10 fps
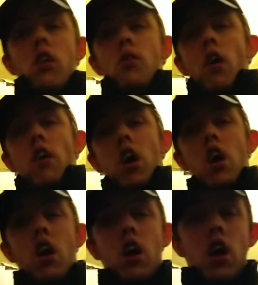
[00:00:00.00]
on tomorrow.
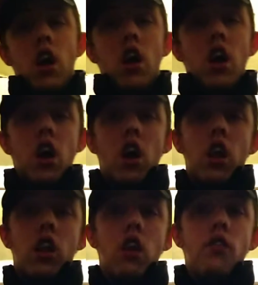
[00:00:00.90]
Uh,
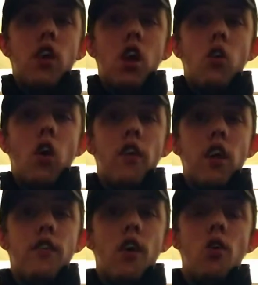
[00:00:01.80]
I did a video on
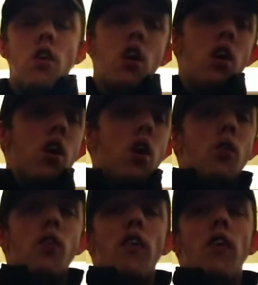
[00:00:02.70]
this phone,
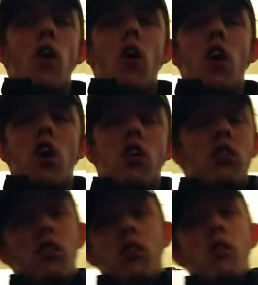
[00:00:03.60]
but I thought
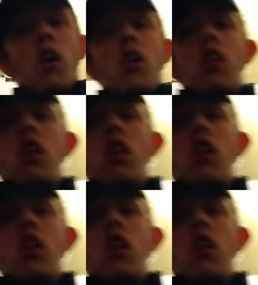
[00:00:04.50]
well,